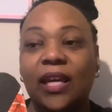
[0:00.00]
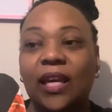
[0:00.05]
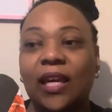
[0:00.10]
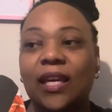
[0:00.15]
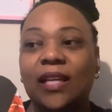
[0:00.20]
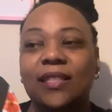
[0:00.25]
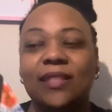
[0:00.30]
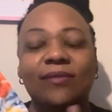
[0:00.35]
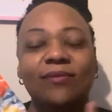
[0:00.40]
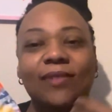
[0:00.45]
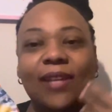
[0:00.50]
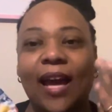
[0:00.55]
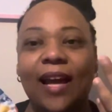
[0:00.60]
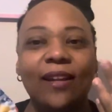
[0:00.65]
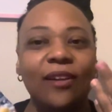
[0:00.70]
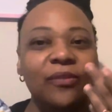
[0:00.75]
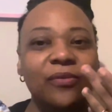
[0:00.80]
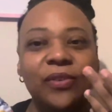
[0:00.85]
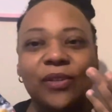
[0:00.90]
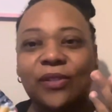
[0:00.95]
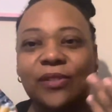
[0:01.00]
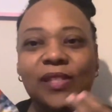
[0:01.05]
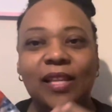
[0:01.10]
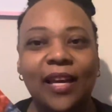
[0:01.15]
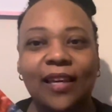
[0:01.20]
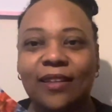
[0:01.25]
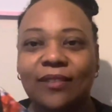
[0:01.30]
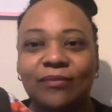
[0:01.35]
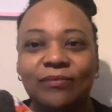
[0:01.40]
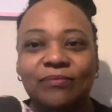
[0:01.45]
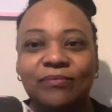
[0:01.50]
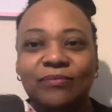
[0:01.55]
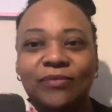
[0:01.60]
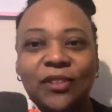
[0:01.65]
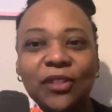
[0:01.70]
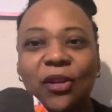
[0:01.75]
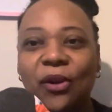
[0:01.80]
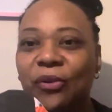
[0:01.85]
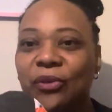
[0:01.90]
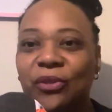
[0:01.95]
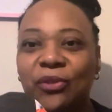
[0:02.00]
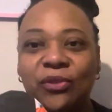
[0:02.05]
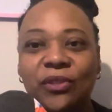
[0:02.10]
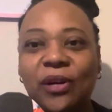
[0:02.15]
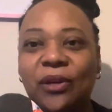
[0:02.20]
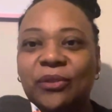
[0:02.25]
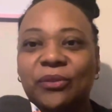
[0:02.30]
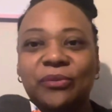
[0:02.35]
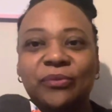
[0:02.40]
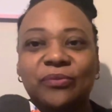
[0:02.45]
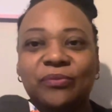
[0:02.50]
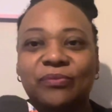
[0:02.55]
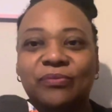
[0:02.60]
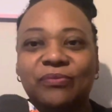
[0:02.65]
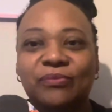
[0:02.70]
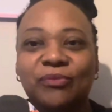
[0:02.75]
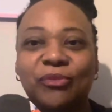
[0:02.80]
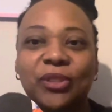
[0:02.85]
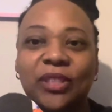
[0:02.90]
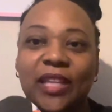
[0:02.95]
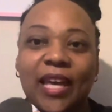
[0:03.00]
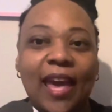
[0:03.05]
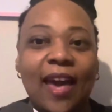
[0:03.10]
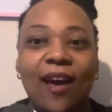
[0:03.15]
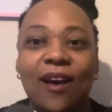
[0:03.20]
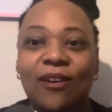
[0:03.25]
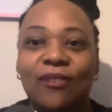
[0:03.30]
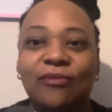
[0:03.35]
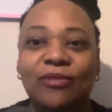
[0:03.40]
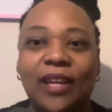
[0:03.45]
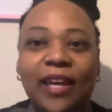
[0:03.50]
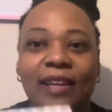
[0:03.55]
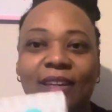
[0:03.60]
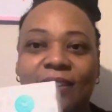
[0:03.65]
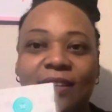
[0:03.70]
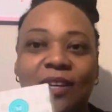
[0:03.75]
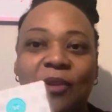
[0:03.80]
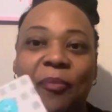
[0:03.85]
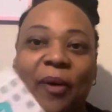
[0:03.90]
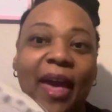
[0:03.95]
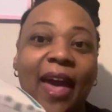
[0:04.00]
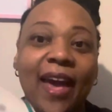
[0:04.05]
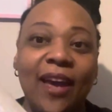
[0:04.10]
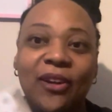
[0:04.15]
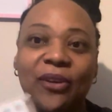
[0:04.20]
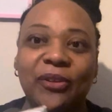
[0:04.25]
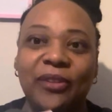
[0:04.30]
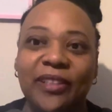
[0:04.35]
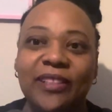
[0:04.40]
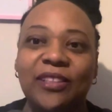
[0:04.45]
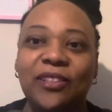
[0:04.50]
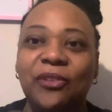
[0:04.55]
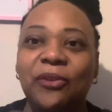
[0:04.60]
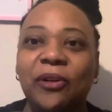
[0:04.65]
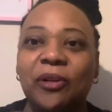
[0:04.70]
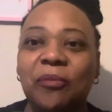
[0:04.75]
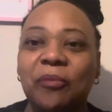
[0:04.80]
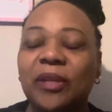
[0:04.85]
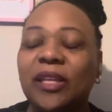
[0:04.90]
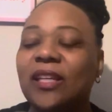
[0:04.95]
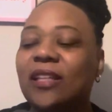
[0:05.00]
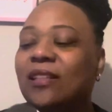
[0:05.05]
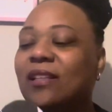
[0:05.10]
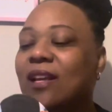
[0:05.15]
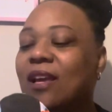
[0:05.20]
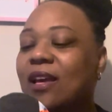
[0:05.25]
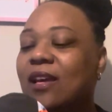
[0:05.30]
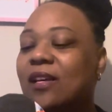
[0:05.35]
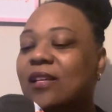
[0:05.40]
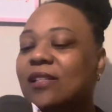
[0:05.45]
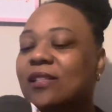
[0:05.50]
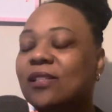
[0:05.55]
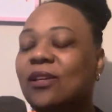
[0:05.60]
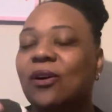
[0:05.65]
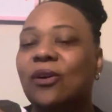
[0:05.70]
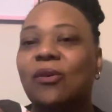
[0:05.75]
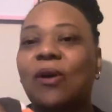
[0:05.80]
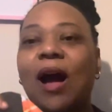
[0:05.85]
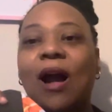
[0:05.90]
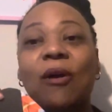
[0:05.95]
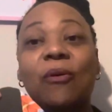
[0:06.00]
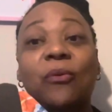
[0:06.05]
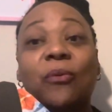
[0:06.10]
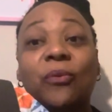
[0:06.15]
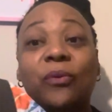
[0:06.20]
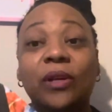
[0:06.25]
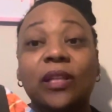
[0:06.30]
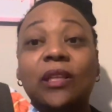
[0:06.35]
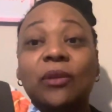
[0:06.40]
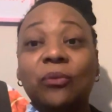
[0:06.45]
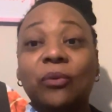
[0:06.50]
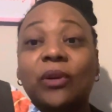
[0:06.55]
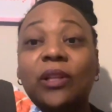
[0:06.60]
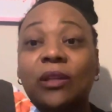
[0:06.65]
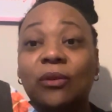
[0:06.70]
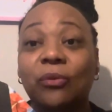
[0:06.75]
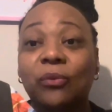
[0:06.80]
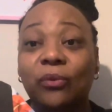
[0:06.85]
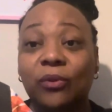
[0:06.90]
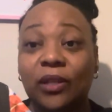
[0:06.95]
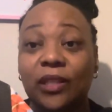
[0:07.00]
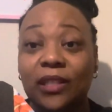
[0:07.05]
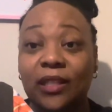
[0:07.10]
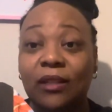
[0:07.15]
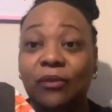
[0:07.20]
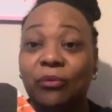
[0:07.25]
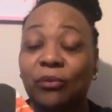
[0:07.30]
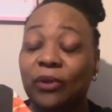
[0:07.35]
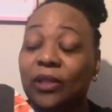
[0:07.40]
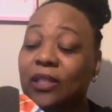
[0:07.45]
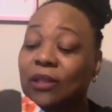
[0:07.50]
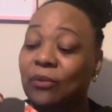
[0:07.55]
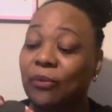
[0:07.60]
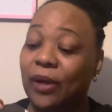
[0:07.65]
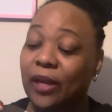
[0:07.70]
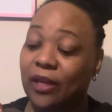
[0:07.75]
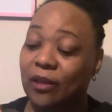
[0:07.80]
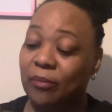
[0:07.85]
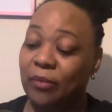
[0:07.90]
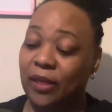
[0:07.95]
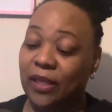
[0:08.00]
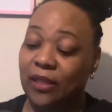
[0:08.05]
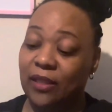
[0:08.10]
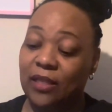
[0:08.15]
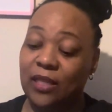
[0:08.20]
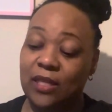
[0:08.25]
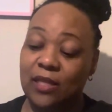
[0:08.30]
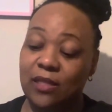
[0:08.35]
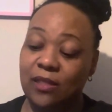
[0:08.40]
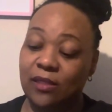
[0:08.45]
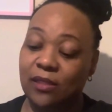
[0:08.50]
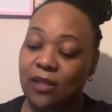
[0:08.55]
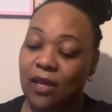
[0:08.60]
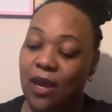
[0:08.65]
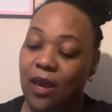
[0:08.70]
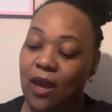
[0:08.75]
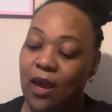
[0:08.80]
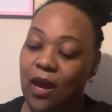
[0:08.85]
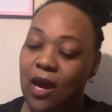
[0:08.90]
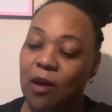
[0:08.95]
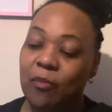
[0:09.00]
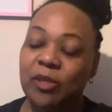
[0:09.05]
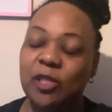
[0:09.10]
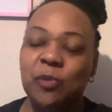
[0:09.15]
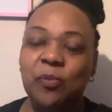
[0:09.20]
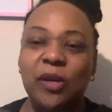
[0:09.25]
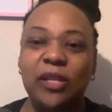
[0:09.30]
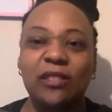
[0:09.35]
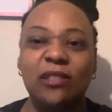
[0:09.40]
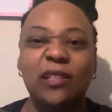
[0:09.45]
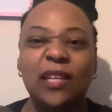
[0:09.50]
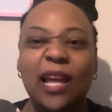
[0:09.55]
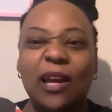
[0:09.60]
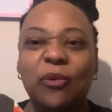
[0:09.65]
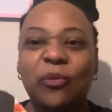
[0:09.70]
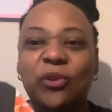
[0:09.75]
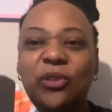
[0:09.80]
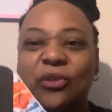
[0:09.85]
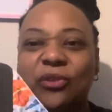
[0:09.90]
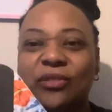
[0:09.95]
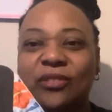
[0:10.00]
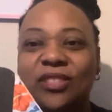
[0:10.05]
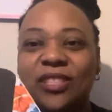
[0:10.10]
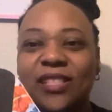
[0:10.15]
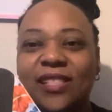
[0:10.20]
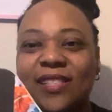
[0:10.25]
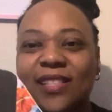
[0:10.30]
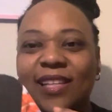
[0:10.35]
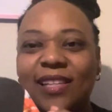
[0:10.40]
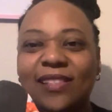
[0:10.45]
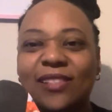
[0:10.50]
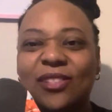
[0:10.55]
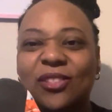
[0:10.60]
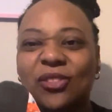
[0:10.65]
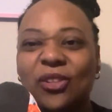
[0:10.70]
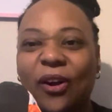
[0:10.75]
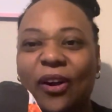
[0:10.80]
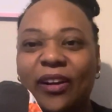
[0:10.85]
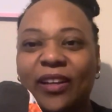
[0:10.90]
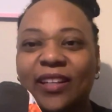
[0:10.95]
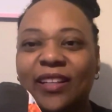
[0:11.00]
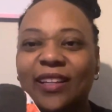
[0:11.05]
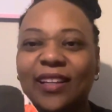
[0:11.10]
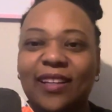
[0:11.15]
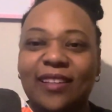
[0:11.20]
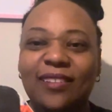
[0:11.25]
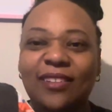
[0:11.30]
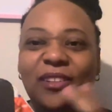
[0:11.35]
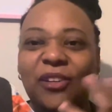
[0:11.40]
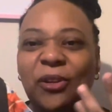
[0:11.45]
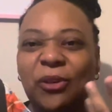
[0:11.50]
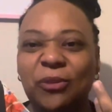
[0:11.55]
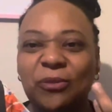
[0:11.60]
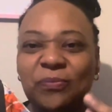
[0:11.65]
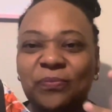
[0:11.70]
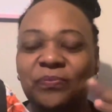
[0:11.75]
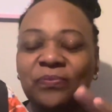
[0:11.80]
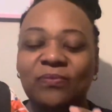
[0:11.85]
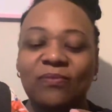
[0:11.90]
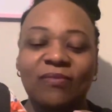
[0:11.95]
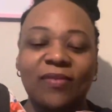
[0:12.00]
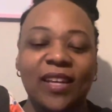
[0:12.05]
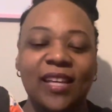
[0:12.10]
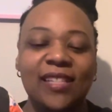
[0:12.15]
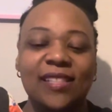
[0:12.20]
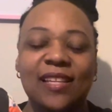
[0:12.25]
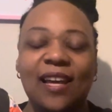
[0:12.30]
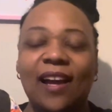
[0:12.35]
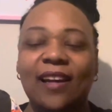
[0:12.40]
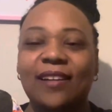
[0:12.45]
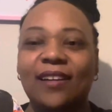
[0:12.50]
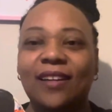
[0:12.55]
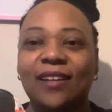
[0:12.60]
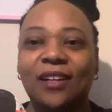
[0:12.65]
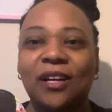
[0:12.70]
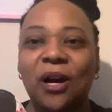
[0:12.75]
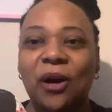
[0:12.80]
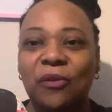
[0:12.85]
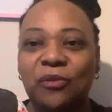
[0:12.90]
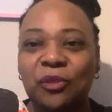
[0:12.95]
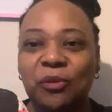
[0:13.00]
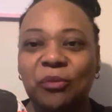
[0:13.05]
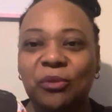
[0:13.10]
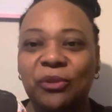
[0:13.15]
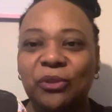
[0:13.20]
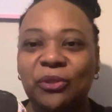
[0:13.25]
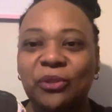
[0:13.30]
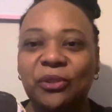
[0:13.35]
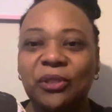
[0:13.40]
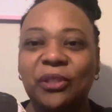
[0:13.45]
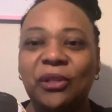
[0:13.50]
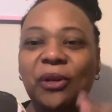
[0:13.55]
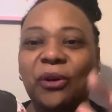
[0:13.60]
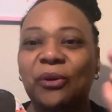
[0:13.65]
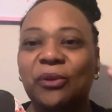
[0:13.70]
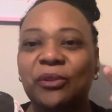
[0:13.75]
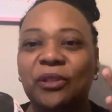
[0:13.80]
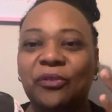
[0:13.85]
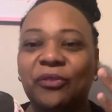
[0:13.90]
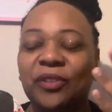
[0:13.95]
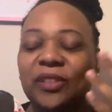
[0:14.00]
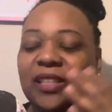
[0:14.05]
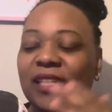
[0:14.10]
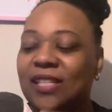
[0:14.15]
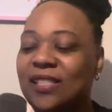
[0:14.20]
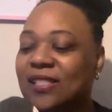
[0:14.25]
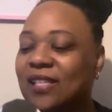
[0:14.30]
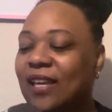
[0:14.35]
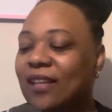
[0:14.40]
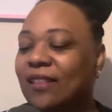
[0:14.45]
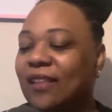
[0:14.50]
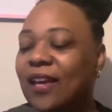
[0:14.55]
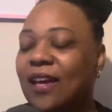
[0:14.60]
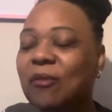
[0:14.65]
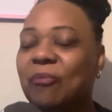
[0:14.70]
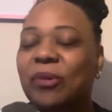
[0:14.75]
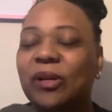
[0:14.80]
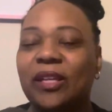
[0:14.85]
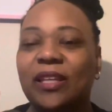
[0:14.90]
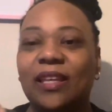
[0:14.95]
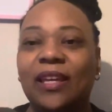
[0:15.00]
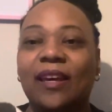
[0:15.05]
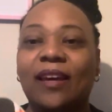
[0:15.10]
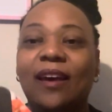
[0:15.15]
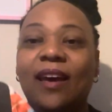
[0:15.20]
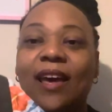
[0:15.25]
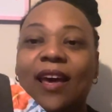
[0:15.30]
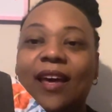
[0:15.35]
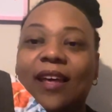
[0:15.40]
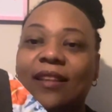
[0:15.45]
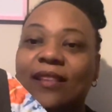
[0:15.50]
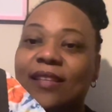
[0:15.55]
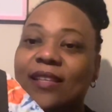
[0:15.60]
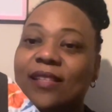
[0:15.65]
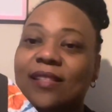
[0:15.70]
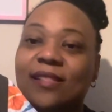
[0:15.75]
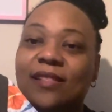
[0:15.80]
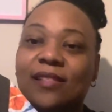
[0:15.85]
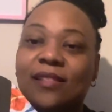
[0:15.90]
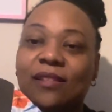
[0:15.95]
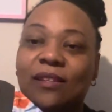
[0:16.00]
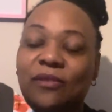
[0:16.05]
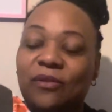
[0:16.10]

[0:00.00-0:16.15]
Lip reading: it kind of feels like, you know, you don't really have like a pad on, you know what I mean? So I really, really, really, really recommend these, especially like when you're just getting started and, you know, it's kind of uncomfortable, you know, different things like that. But yeah, this